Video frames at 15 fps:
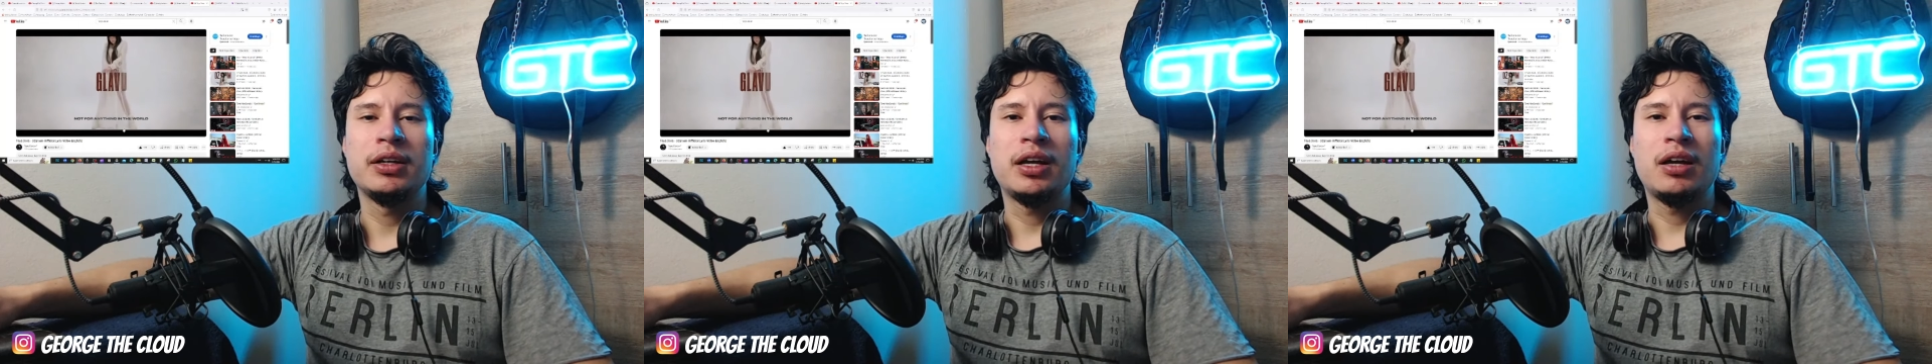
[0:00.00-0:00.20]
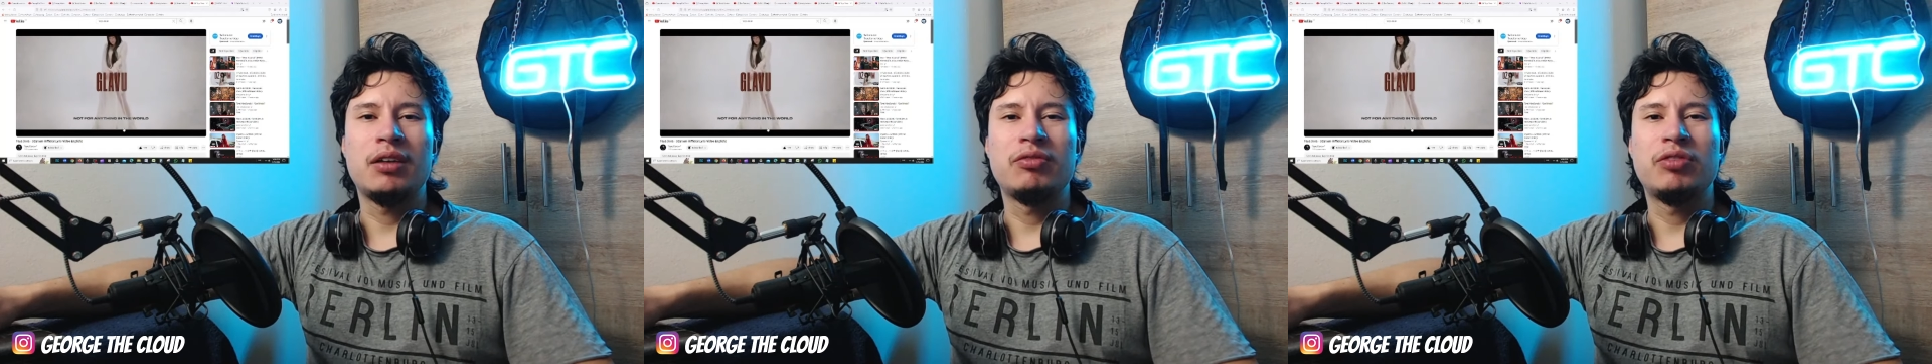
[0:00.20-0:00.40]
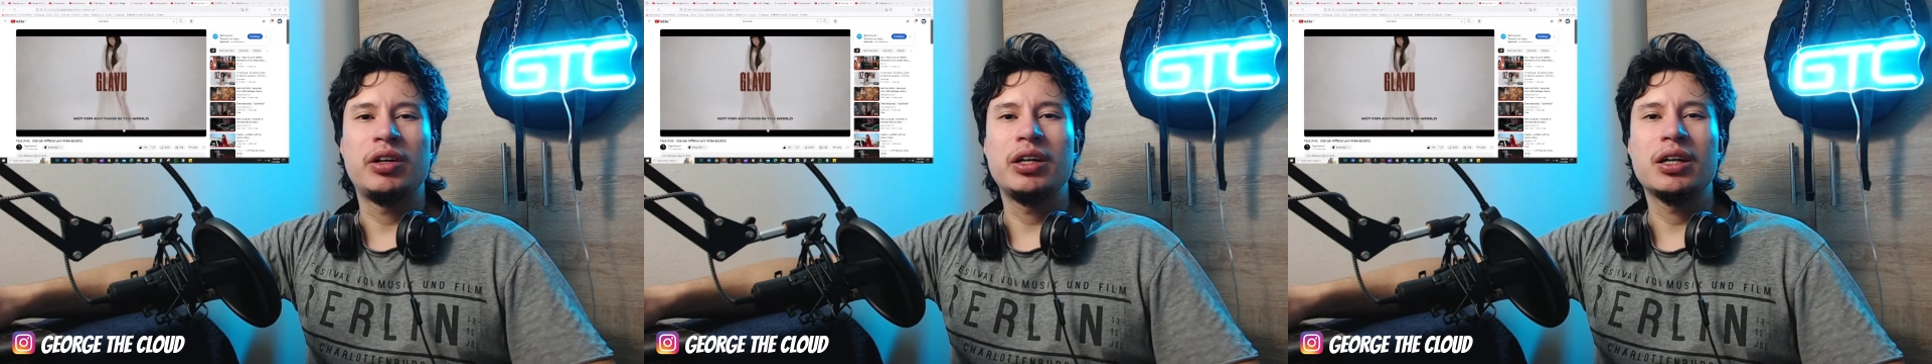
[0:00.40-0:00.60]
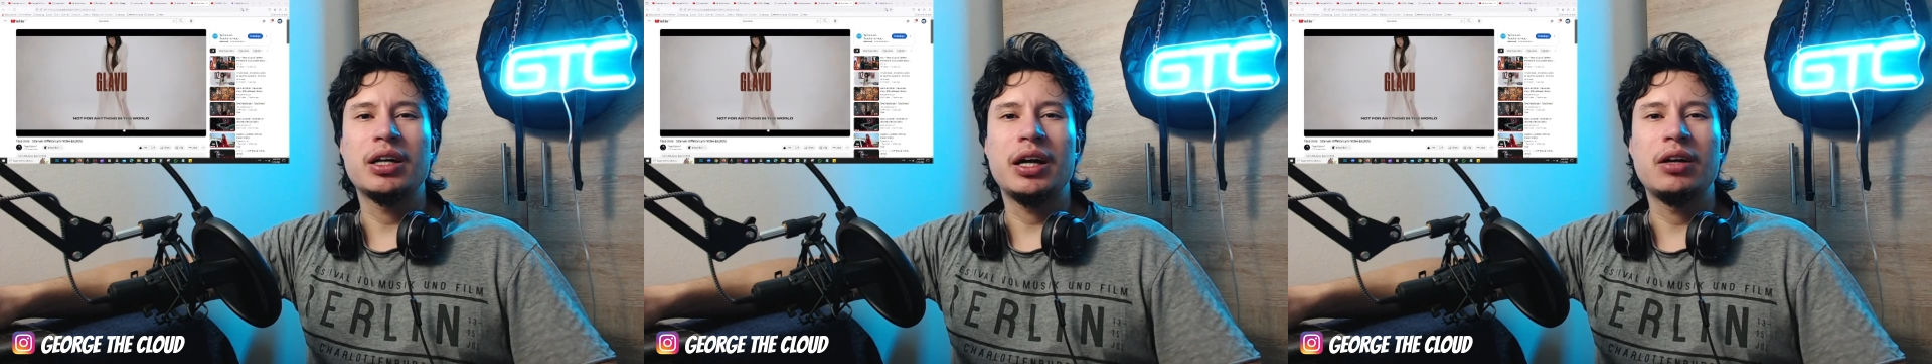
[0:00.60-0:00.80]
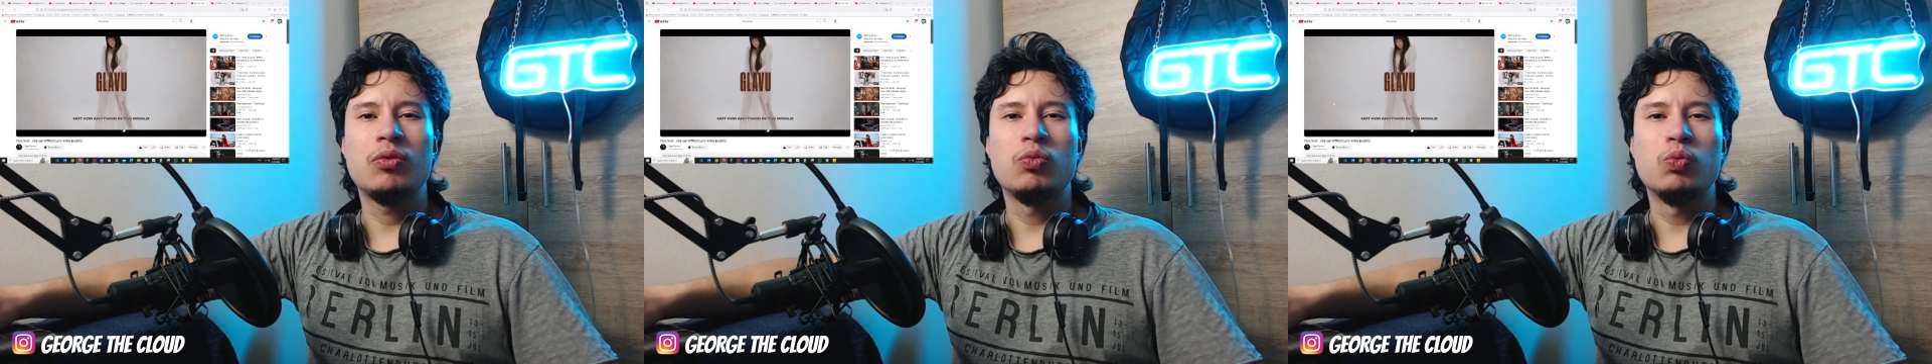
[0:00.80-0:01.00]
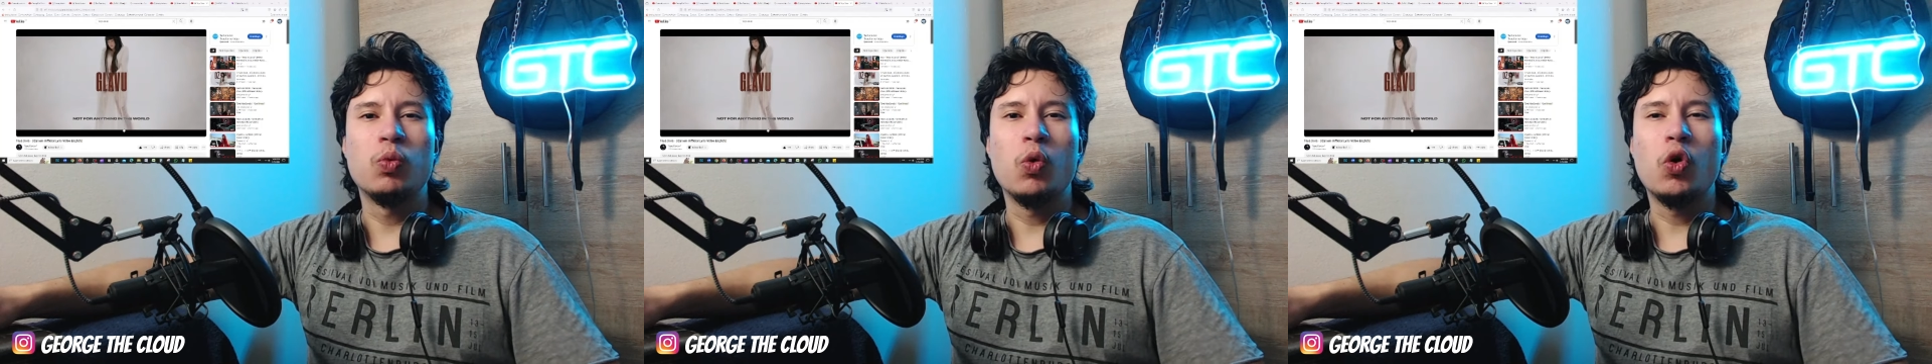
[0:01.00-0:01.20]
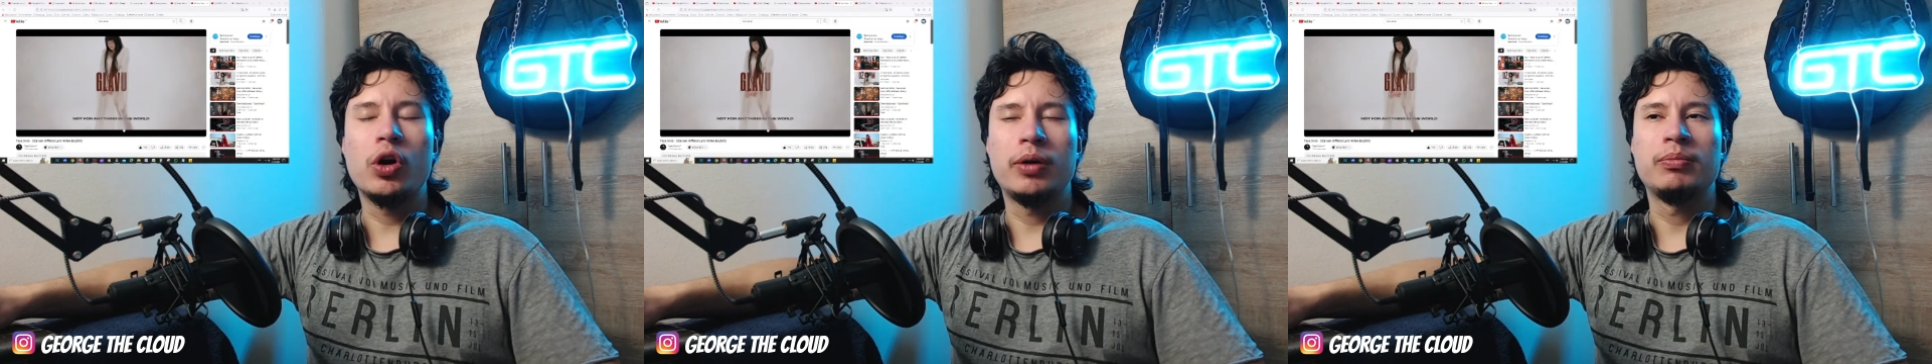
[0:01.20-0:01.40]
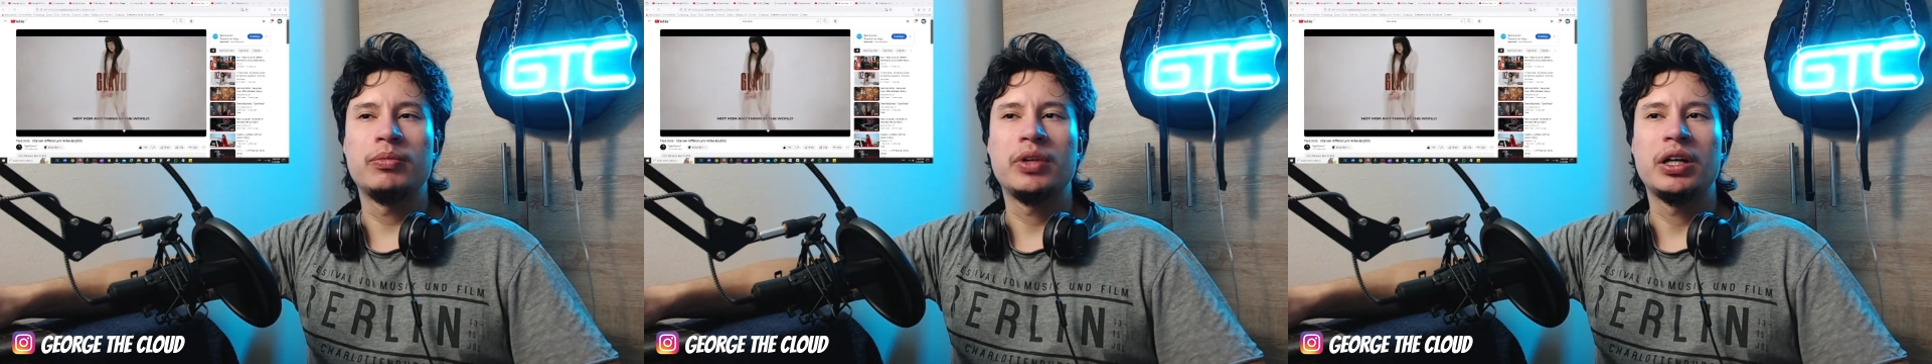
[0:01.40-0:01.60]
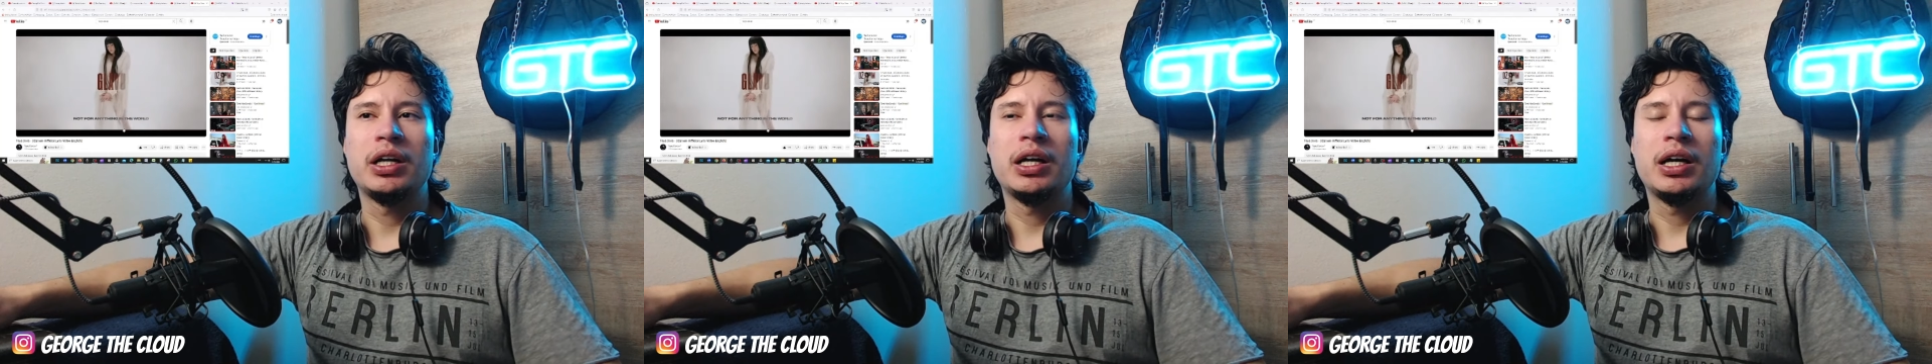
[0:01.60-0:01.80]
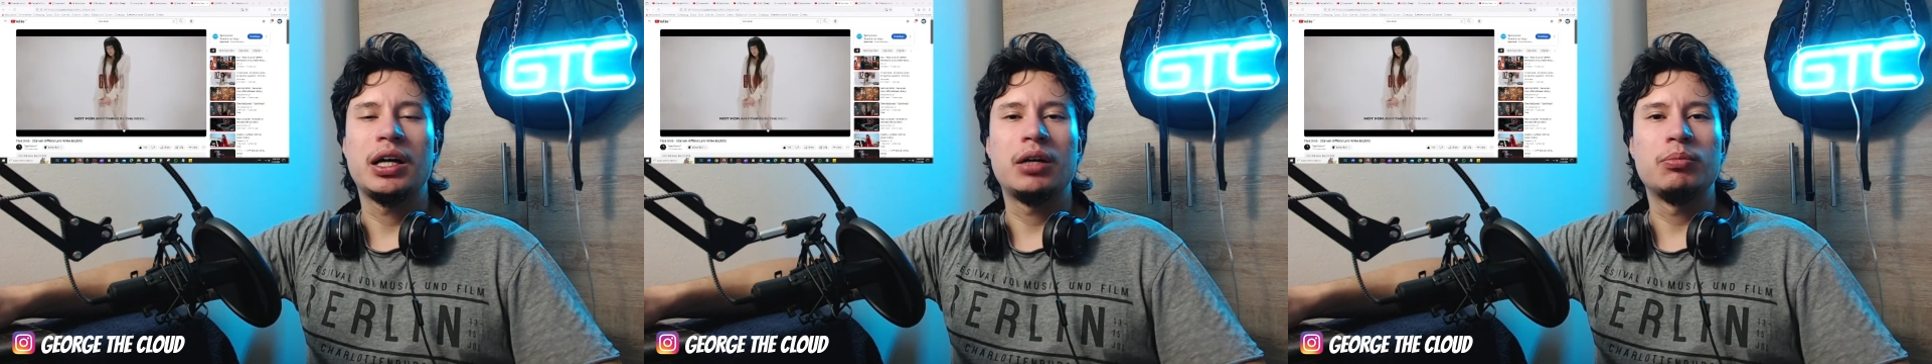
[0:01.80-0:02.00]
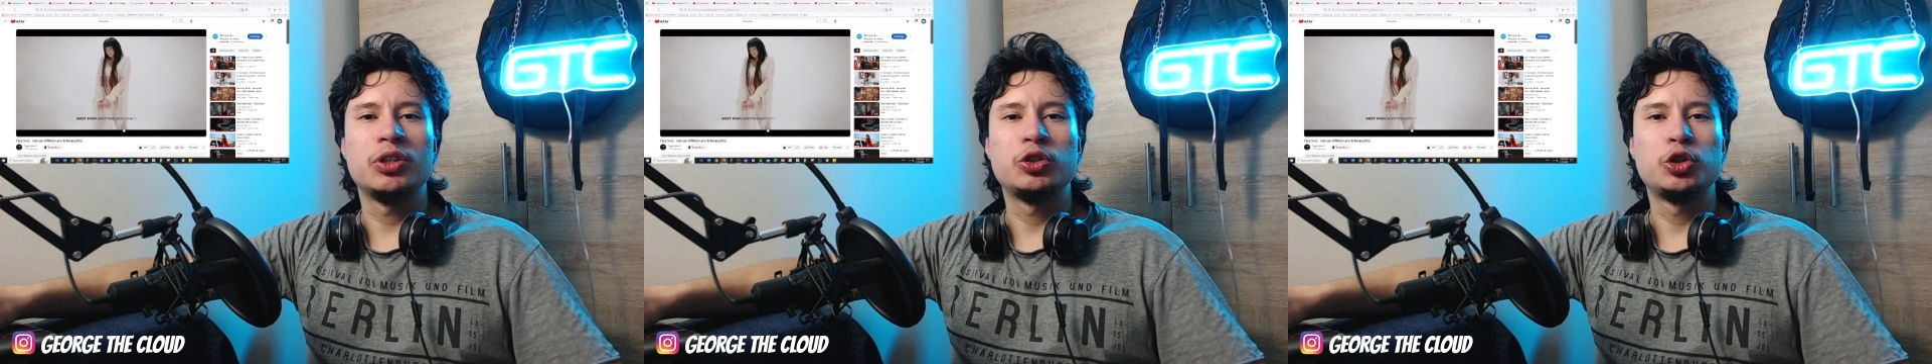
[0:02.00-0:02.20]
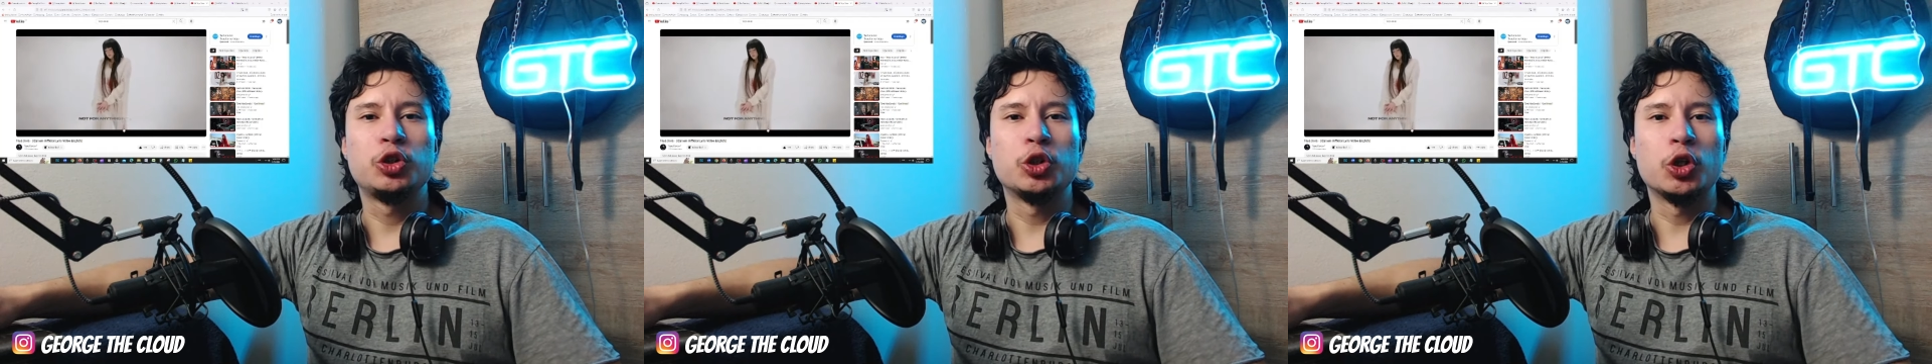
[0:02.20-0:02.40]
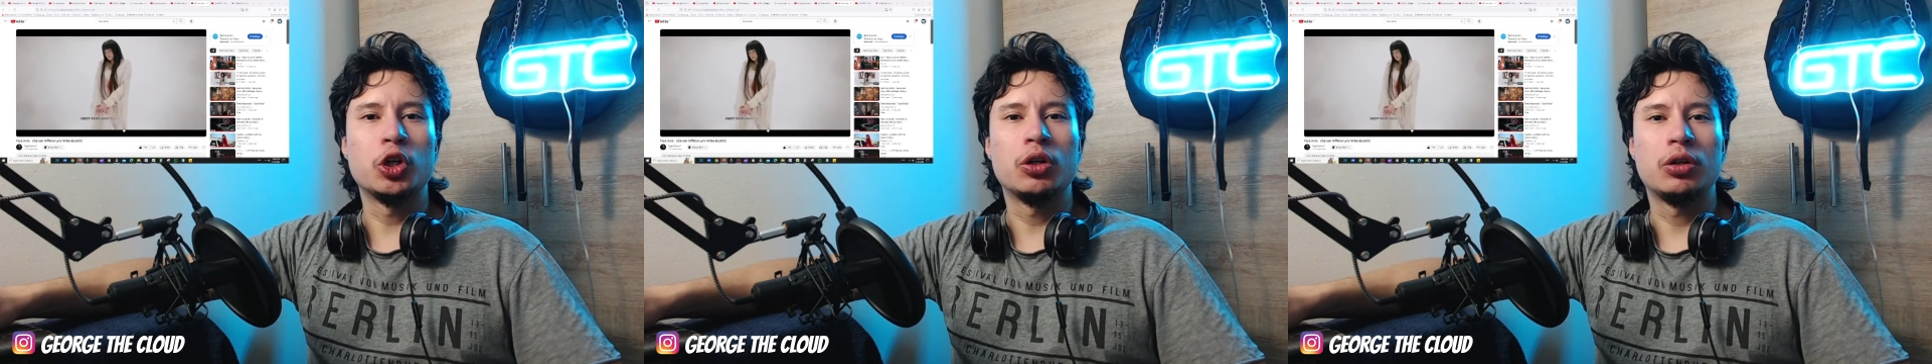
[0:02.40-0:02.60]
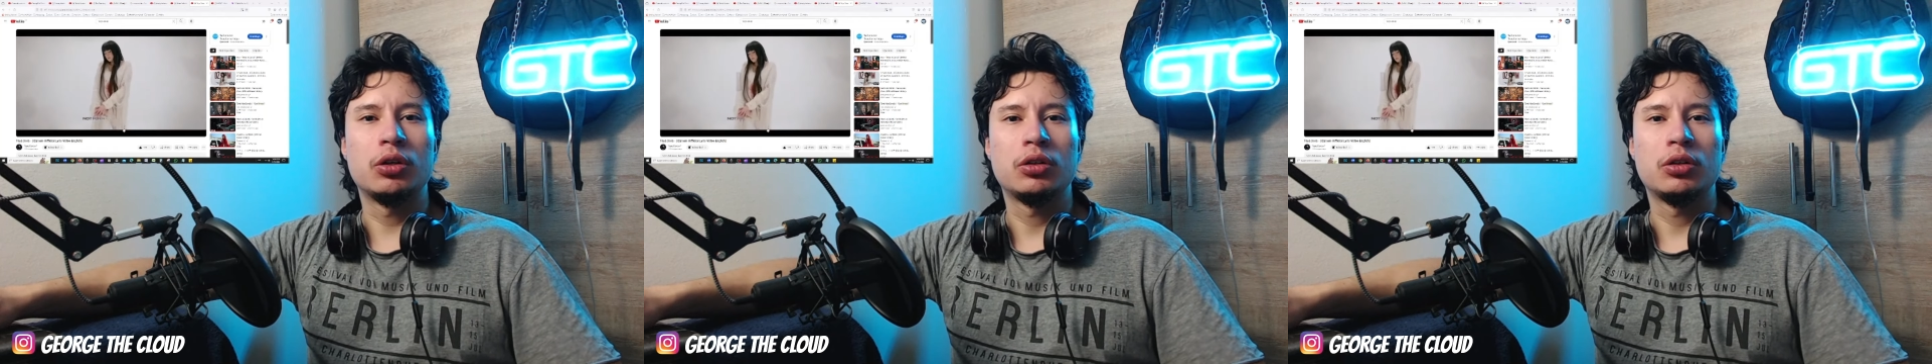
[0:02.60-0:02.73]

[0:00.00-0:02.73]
a very kind of warm and mature